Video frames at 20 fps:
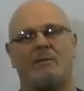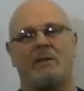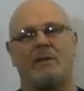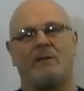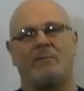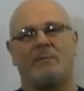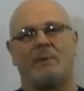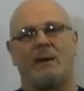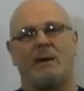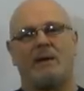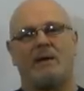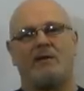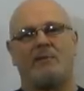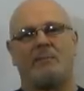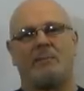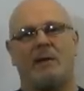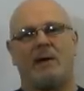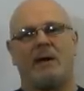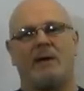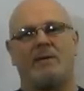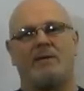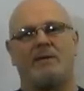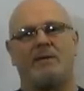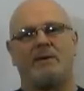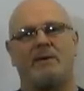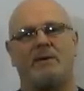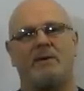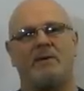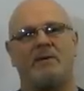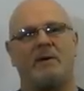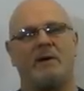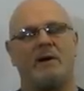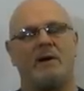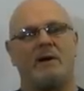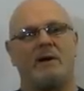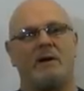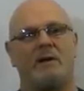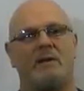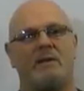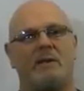it's been explained to you,
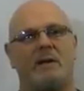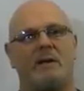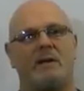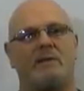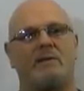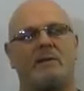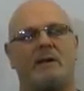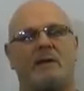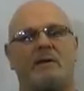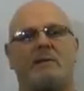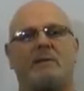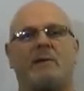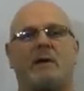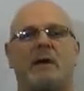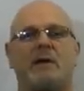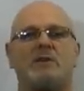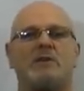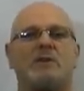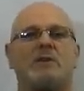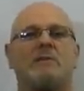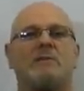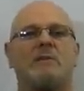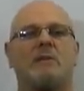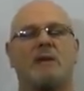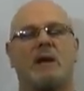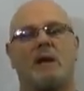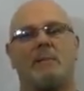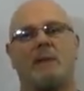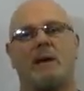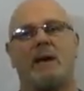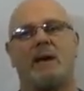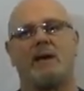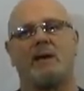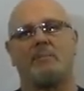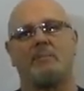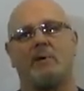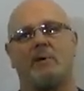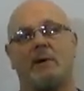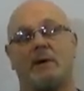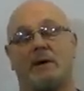the sensations that are coming out
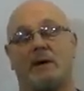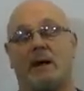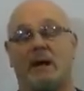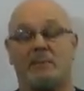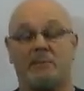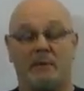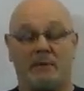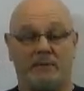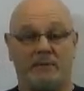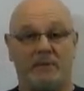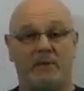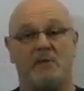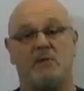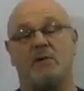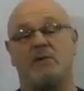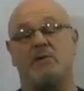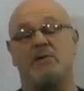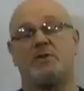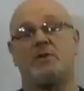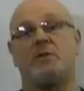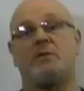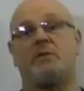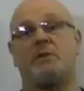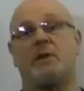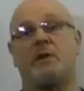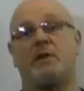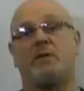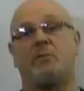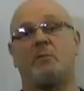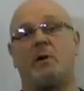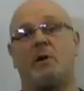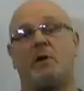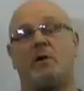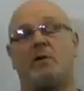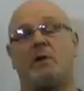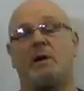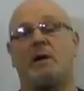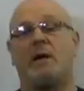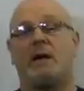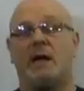of the body can be fear-inducing as
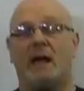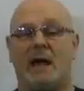well.